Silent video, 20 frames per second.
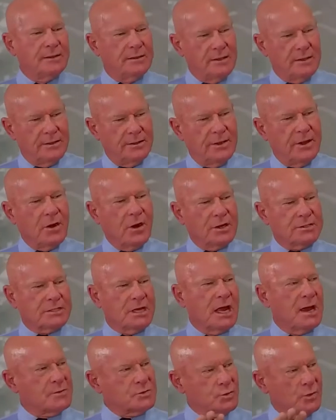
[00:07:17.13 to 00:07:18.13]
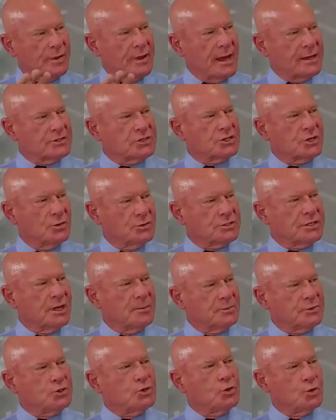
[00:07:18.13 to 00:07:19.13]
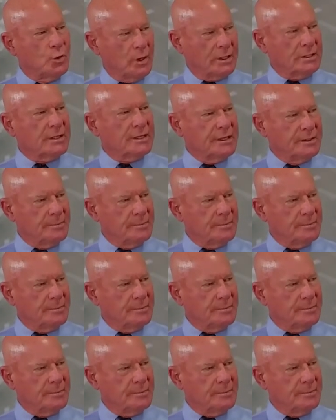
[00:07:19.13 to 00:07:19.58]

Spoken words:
there are times where that shows up too quickly